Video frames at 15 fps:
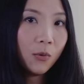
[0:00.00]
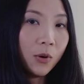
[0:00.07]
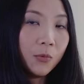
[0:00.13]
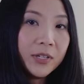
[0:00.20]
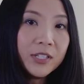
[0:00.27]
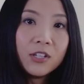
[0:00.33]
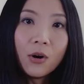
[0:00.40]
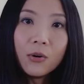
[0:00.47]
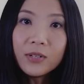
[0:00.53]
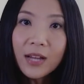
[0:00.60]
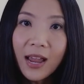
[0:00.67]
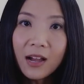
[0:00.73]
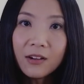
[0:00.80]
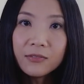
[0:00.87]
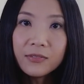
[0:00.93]
When we don't
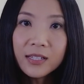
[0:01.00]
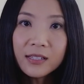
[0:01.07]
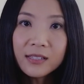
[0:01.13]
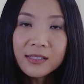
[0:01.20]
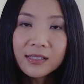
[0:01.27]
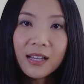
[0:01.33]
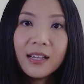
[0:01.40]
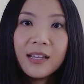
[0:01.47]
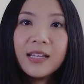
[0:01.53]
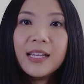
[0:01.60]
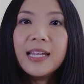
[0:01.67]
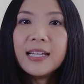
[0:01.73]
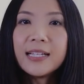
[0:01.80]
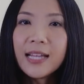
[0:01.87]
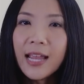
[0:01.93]
have this,
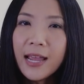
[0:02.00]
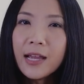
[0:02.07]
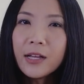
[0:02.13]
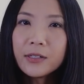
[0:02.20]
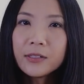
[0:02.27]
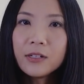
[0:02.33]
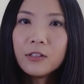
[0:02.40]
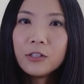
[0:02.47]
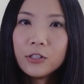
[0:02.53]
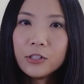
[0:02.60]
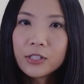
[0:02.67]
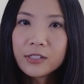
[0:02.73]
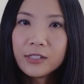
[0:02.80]
it can look